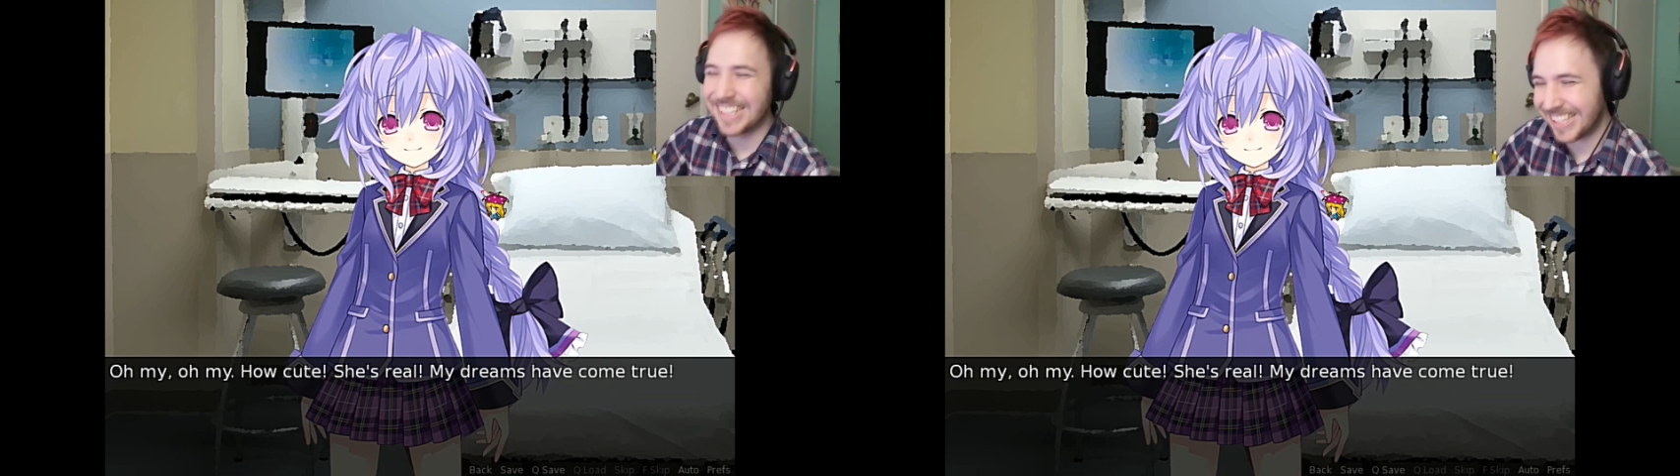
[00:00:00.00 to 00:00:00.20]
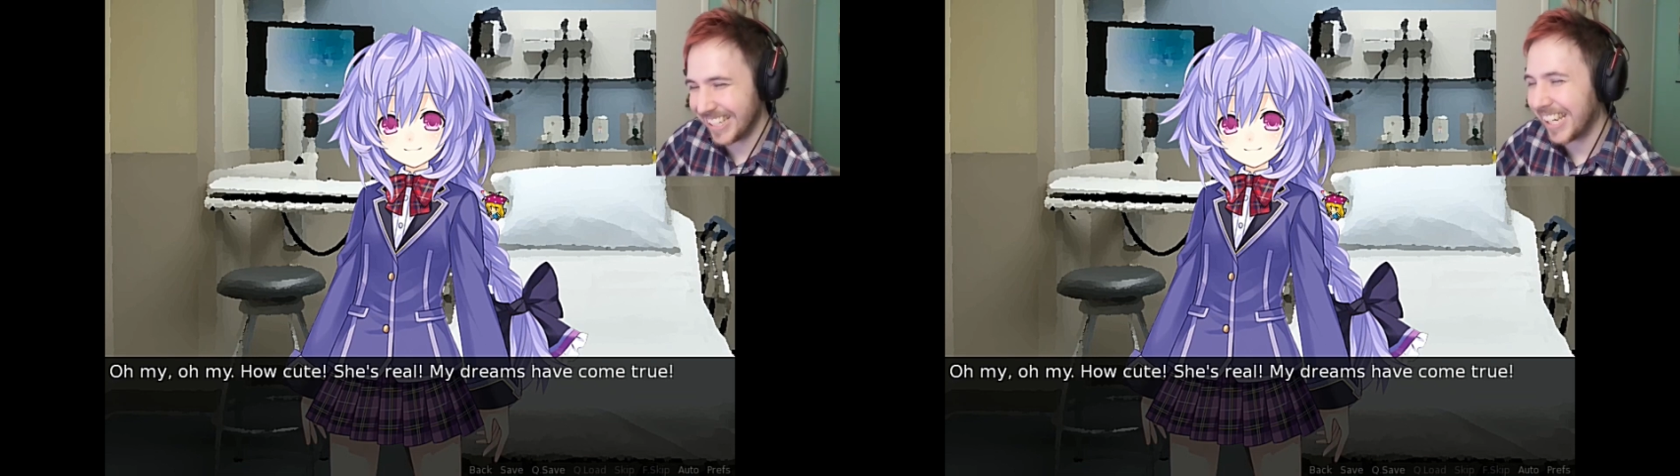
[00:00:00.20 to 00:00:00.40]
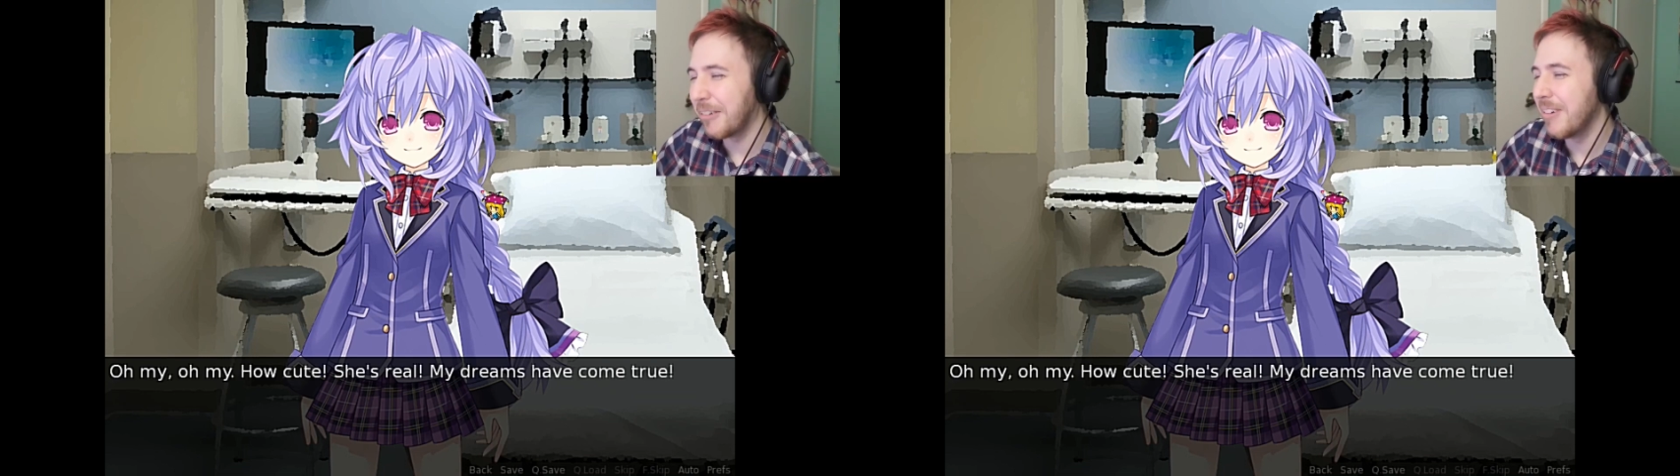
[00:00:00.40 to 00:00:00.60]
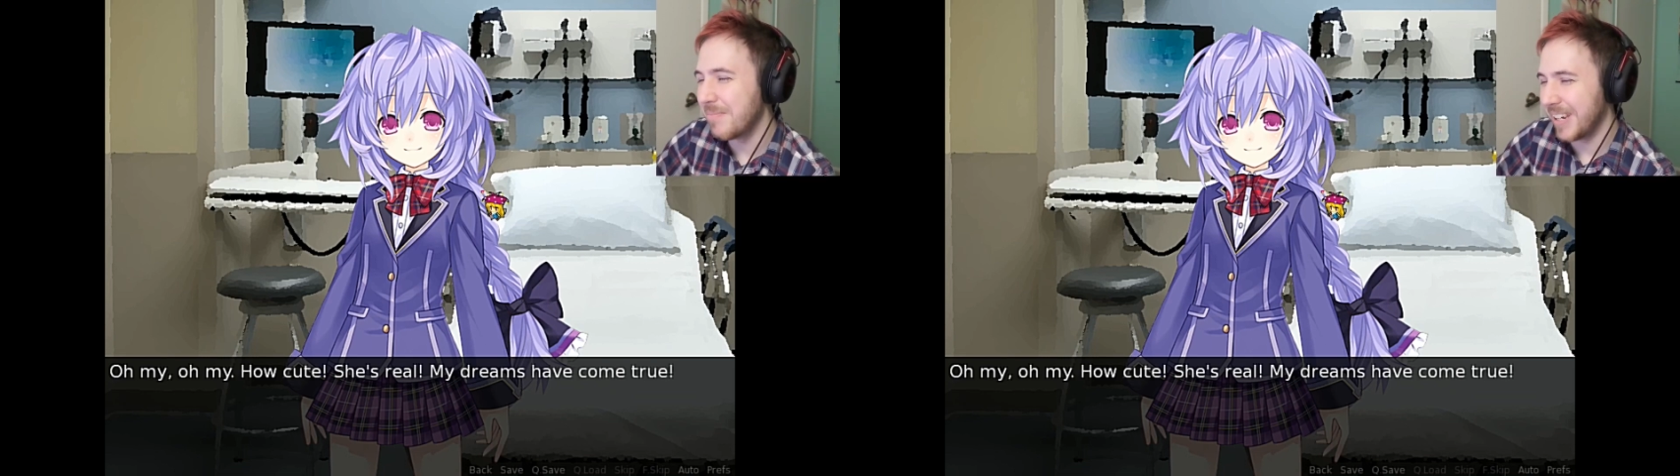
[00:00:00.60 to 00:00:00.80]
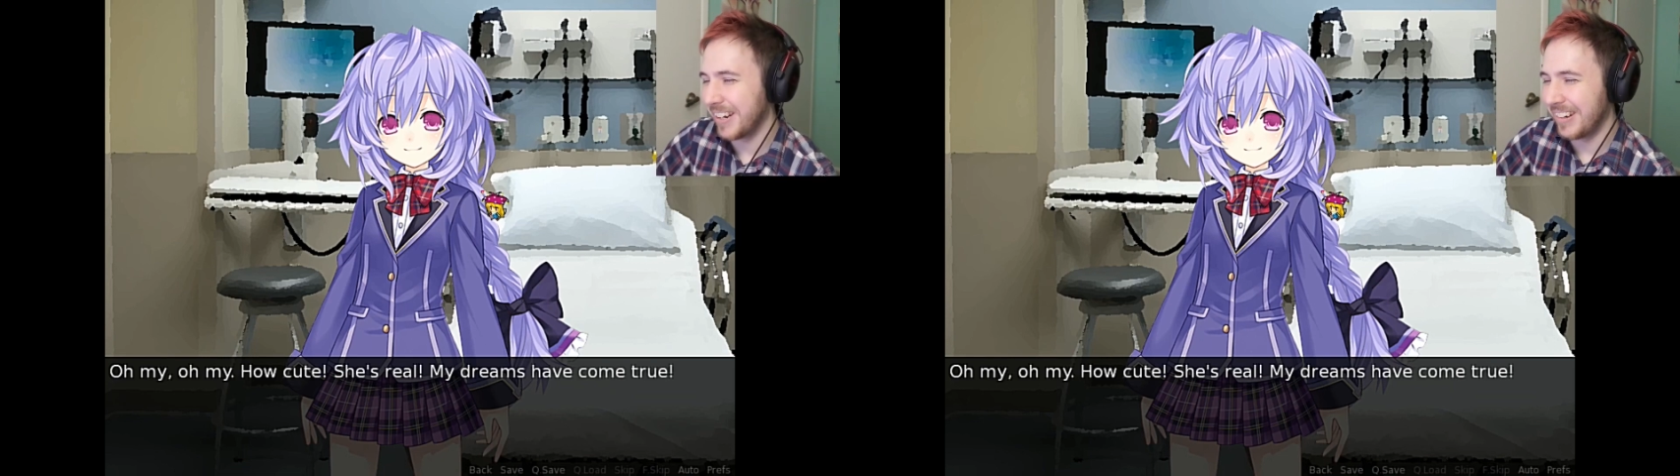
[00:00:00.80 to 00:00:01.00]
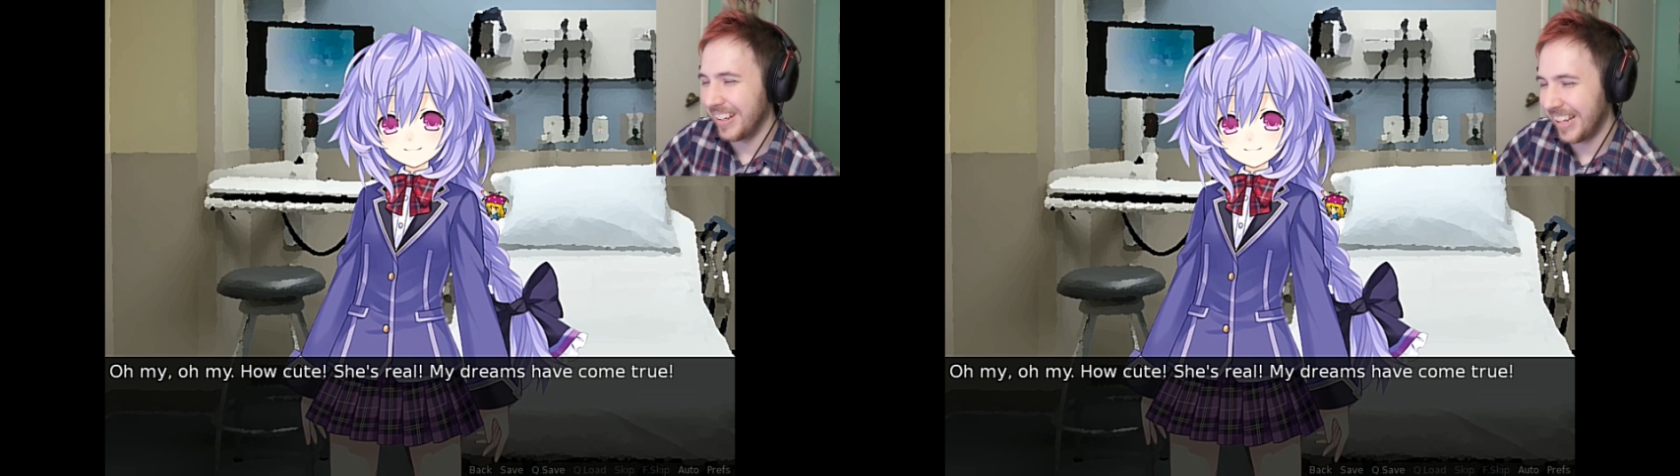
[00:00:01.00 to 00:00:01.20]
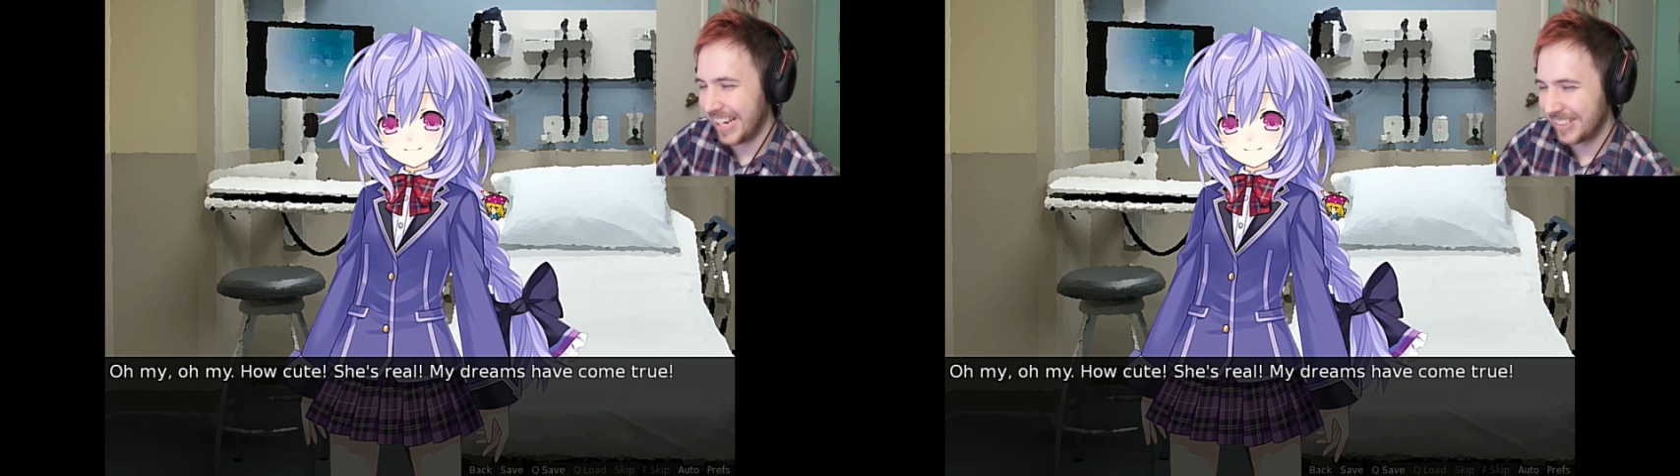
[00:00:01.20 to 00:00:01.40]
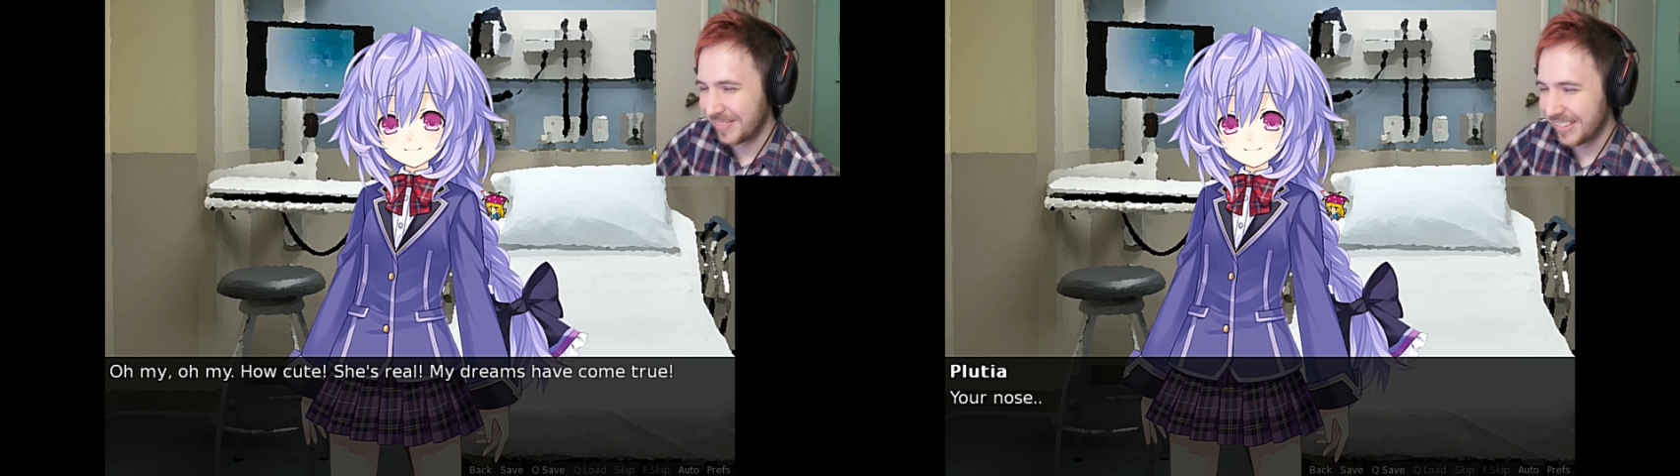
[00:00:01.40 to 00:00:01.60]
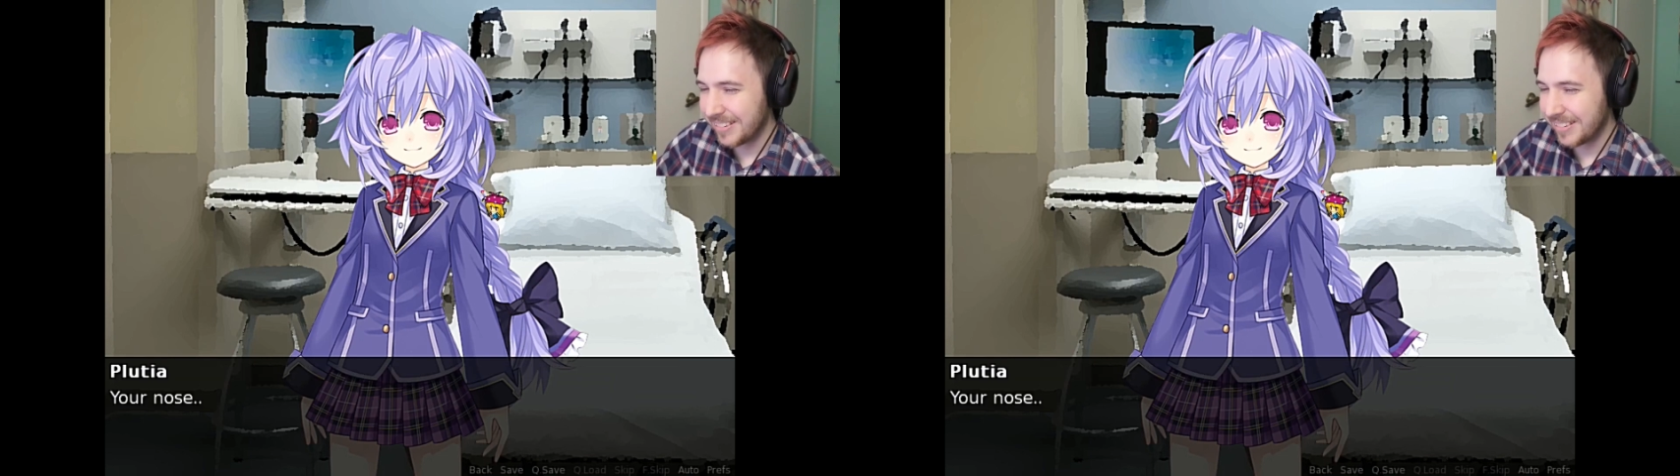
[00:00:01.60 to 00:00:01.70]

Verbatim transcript: She can whip me in real life.